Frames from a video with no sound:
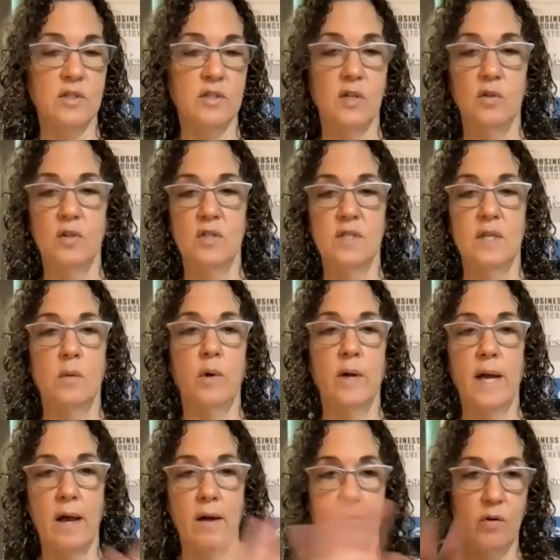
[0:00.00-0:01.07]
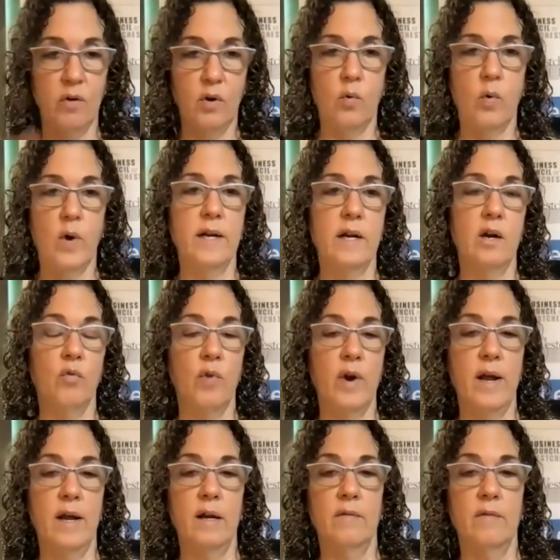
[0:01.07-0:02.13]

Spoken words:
So you can see we have quite an array